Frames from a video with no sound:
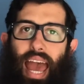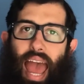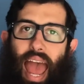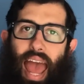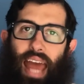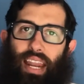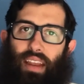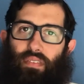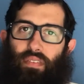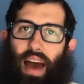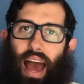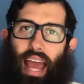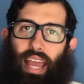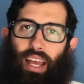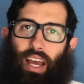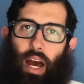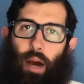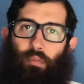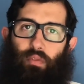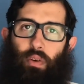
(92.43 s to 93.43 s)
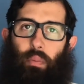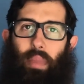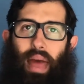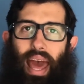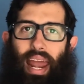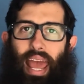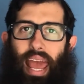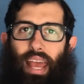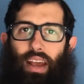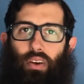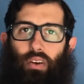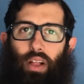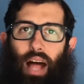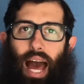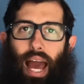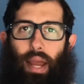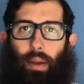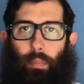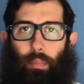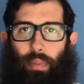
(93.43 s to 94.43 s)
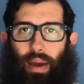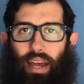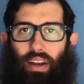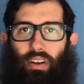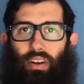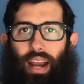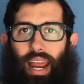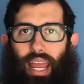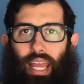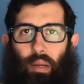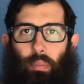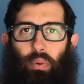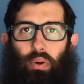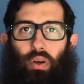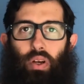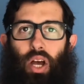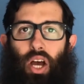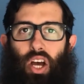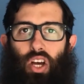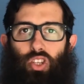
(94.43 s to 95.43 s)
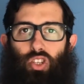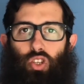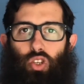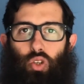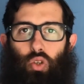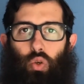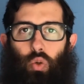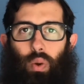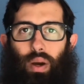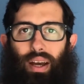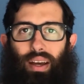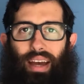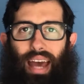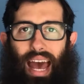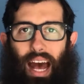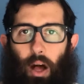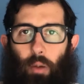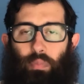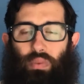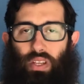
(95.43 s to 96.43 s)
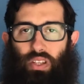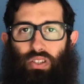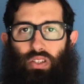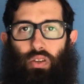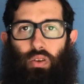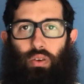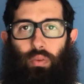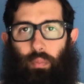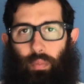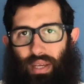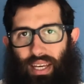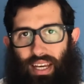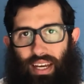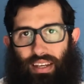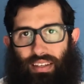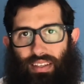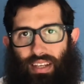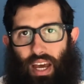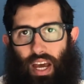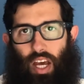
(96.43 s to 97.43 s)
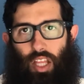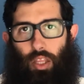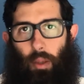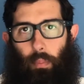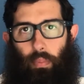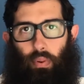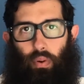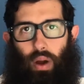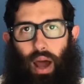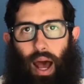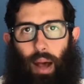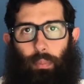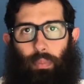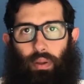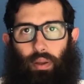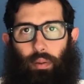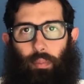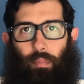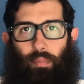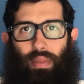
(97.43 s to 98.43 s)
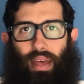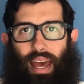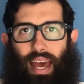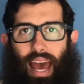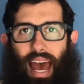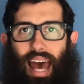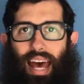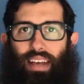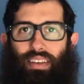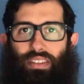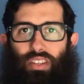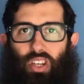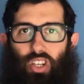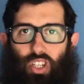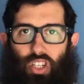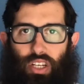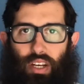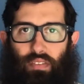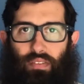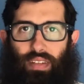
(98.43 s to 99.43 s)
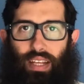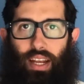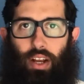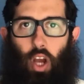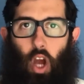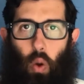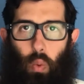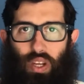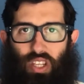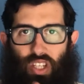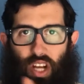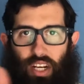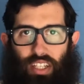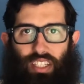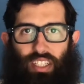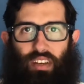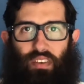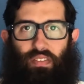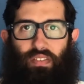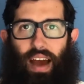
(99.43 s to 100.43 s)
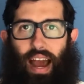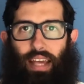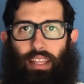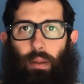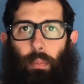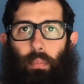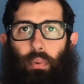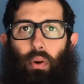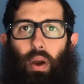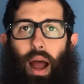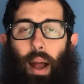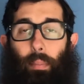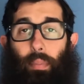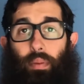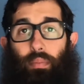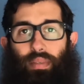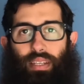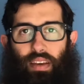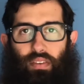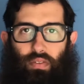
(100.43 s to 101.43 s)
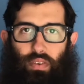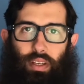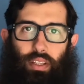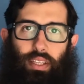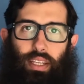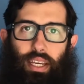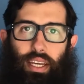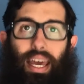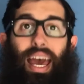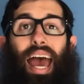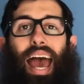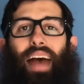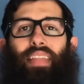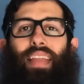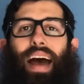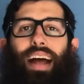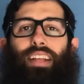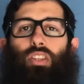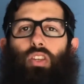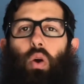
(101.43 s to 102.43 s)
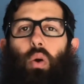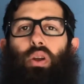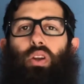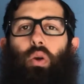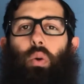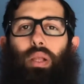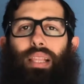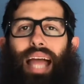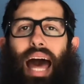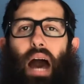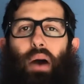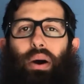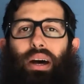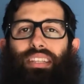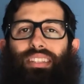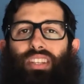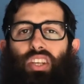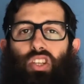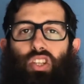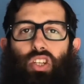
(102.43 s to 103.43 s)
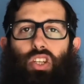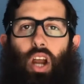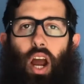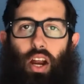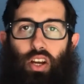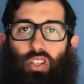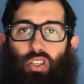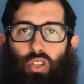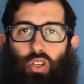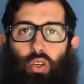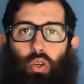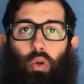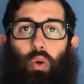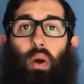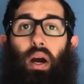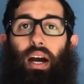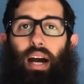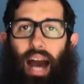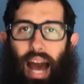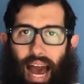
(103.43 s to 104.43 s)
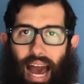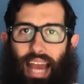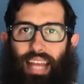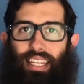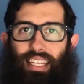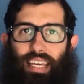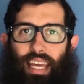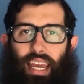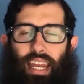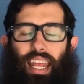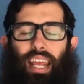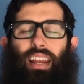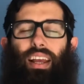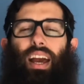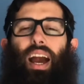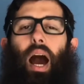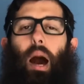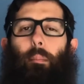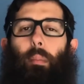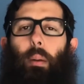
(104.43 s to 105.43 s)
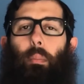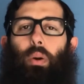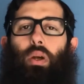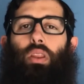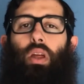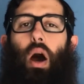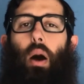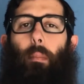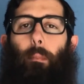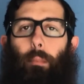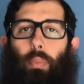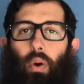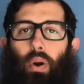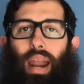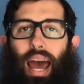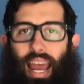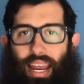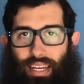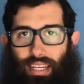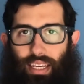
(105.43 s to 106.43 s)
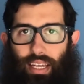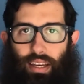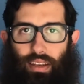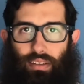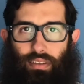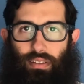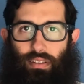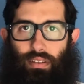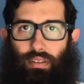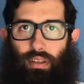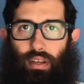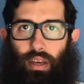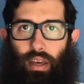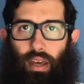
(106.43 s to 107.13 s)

And if I come from that angle, I am better able to help the student because the problem has shifted. We start to define the problem differently. And that's going to allow us to start to ideate and come up with more ideas.